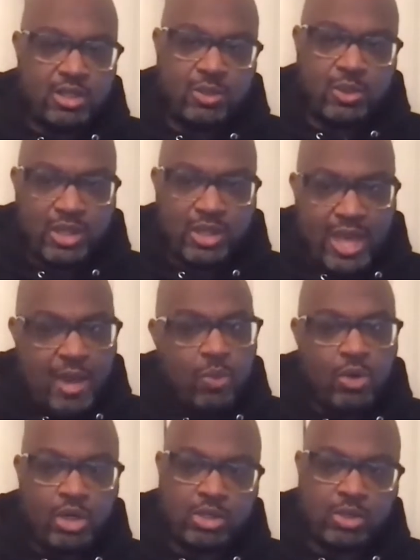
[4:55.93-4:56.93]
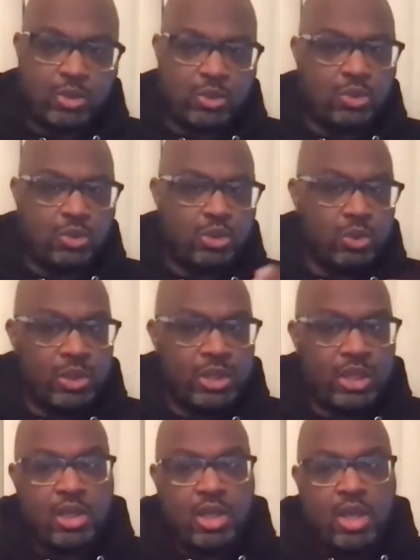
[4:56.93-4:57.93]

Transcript: doing that work to doing